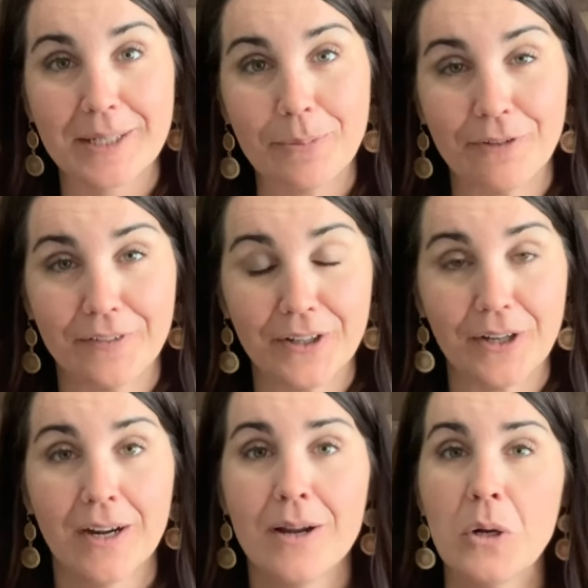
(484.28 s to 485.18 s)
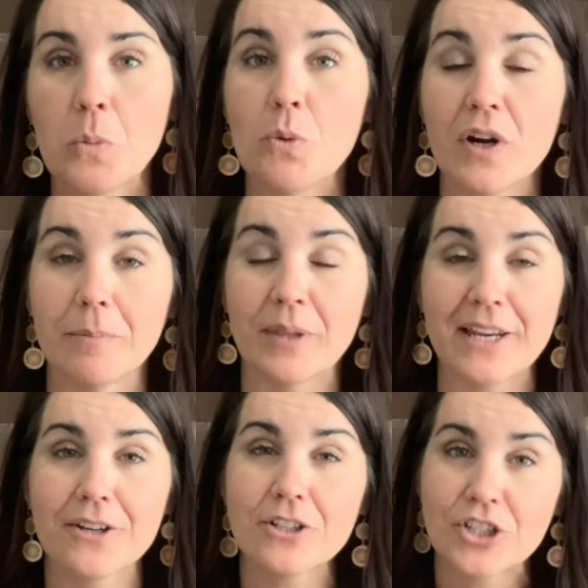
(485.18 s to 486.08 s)
prefer more
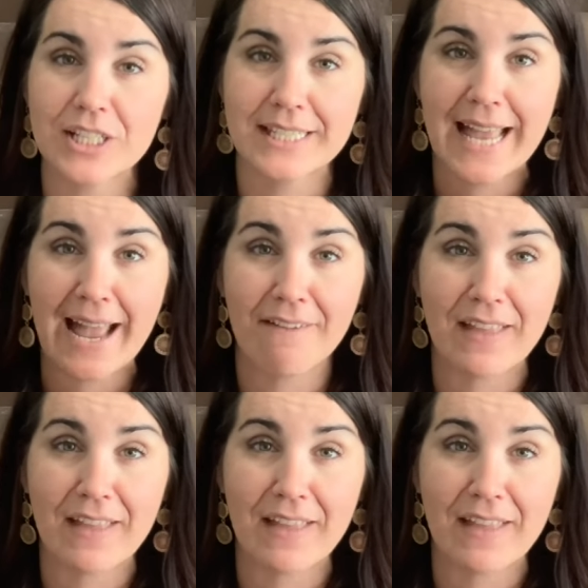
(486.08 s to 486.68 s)
blenders just to have